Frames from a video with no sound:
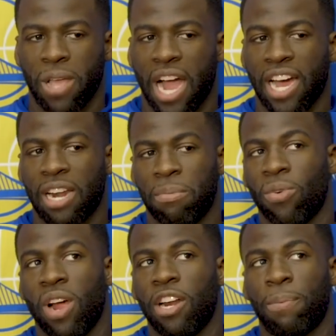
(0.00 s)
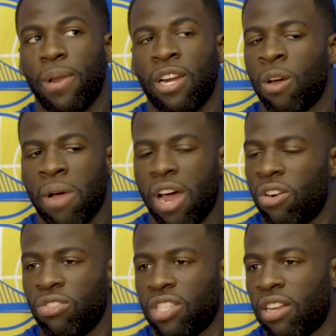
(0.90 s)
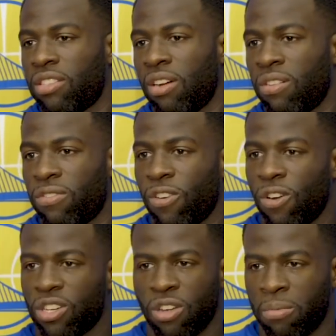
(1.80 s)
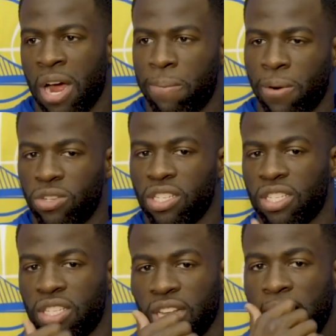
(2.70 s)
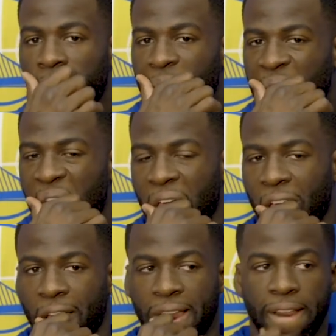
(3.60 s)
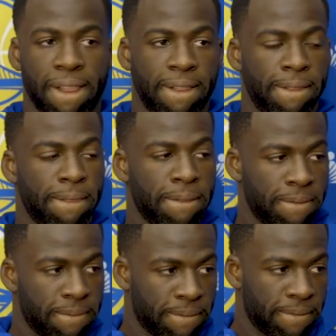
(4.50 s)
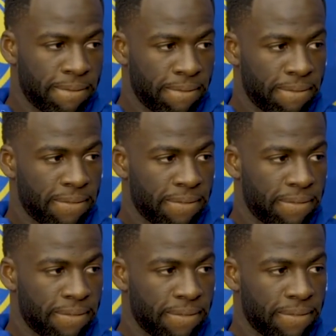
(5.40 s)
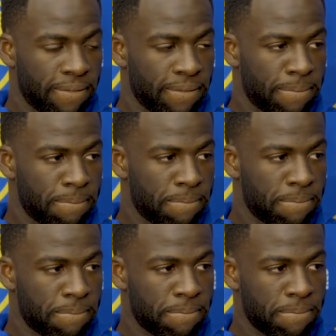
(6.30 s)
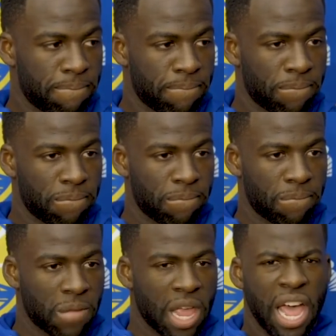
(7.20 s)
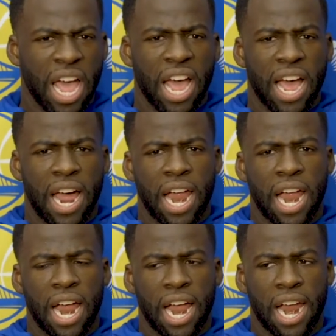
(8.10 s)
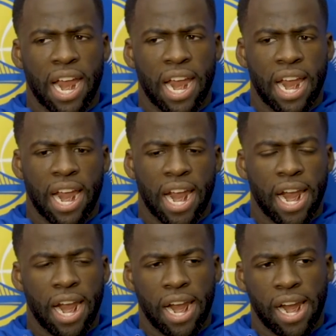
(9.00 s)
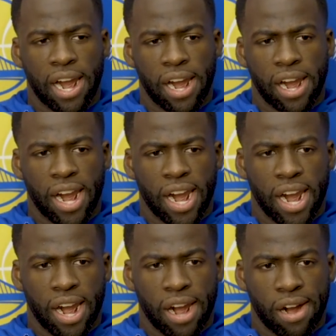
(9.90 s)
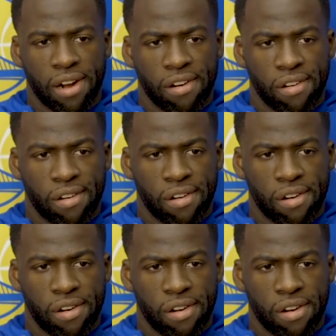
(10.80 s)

I gotta be ready to play no matter who's out there on the floor. So my approach is the same. This whole journey feels so much different than, than a year ago with what you guys have gone through and your number two seed. And,